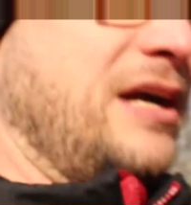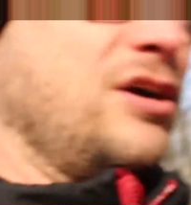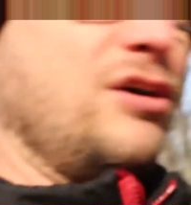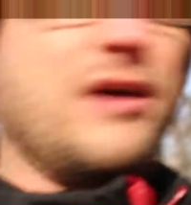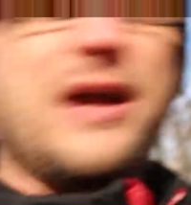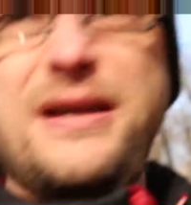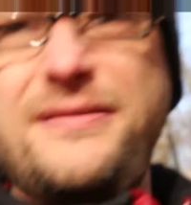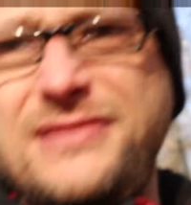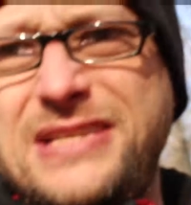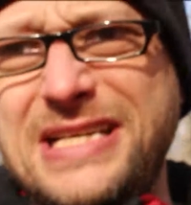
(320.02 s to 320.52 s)

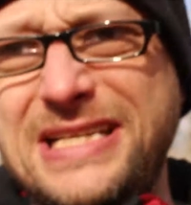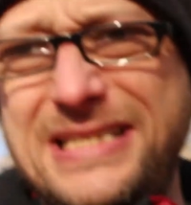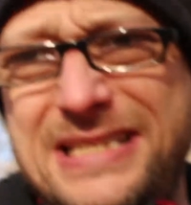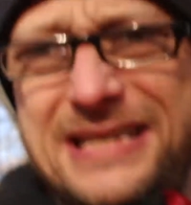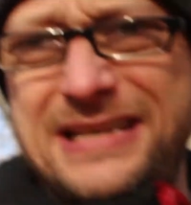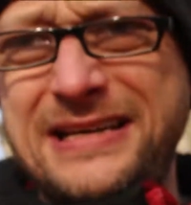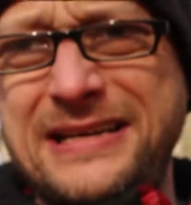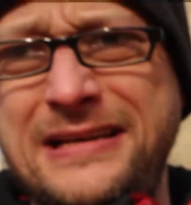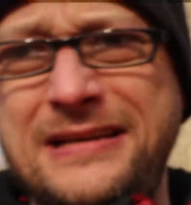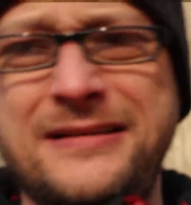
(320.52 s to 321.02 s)
craved
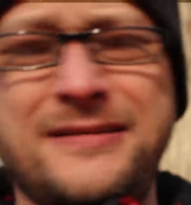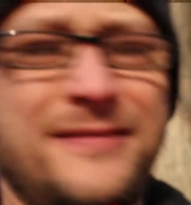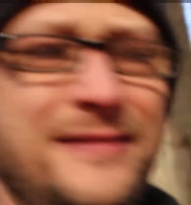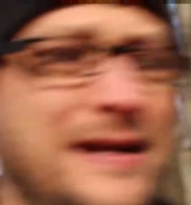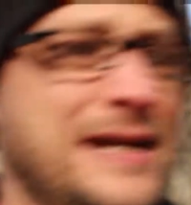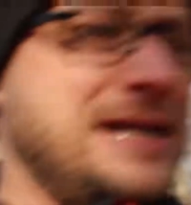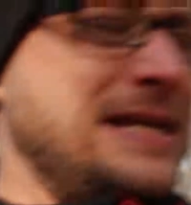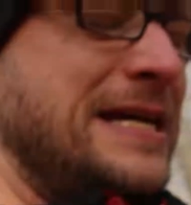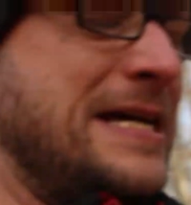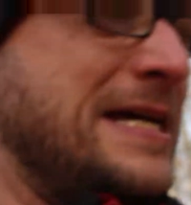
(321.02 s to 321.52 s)
it,
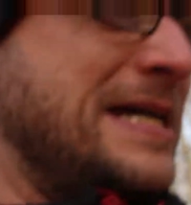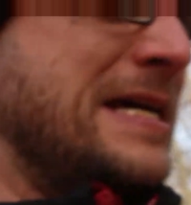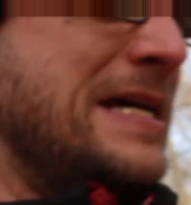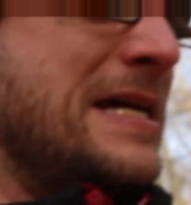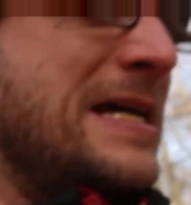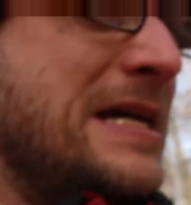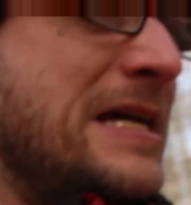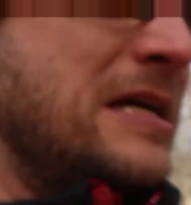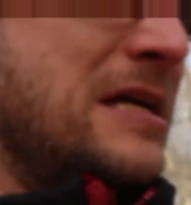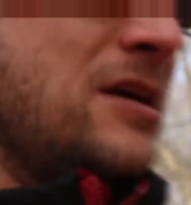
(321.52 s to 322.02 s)
right?
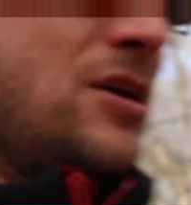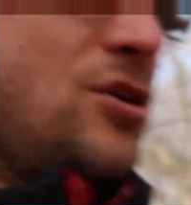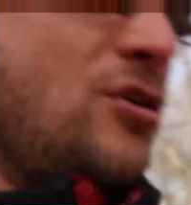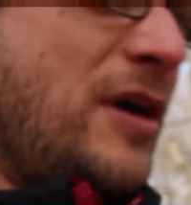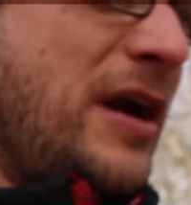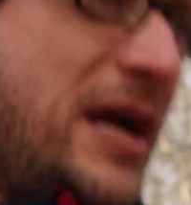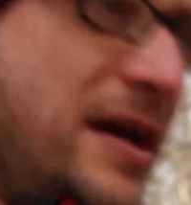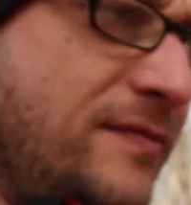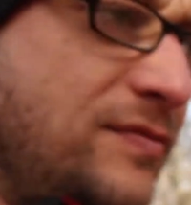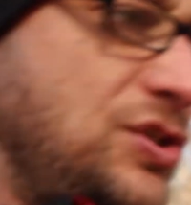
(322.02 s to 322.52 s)

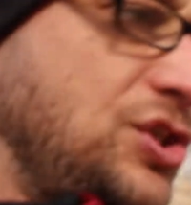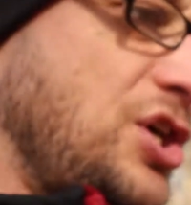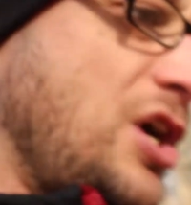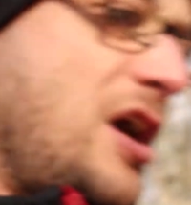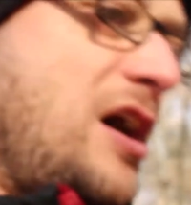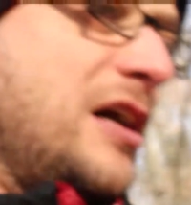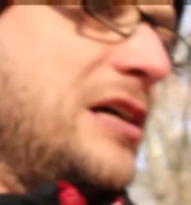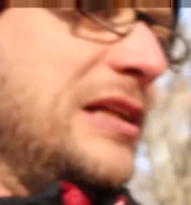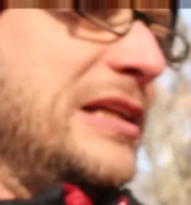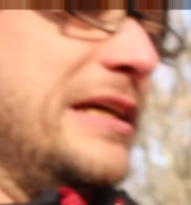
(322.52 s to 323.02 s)
Craved
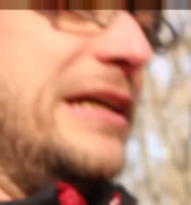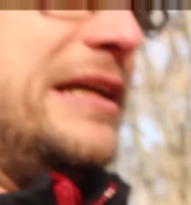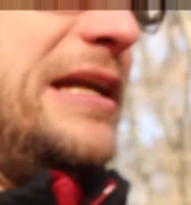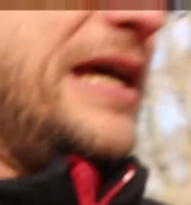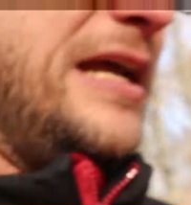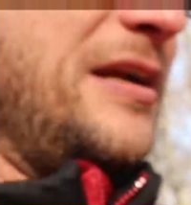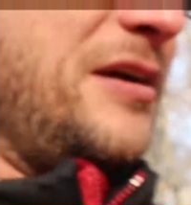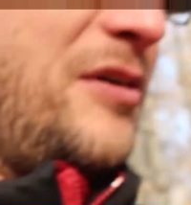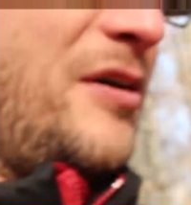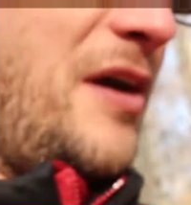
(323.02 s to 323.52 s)
chocolate
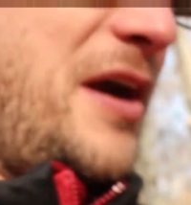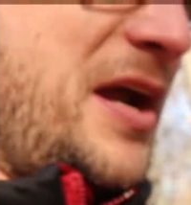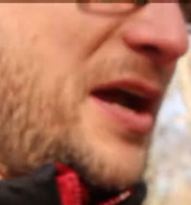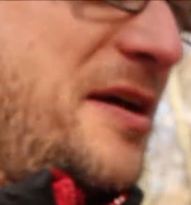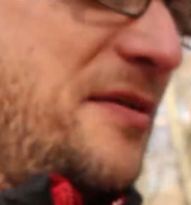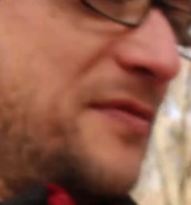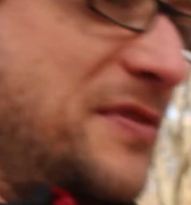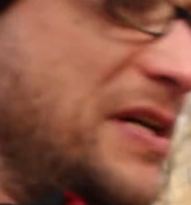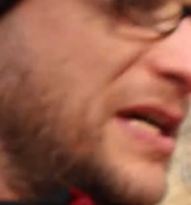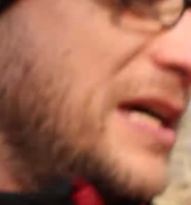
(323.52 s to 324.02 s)
and craved,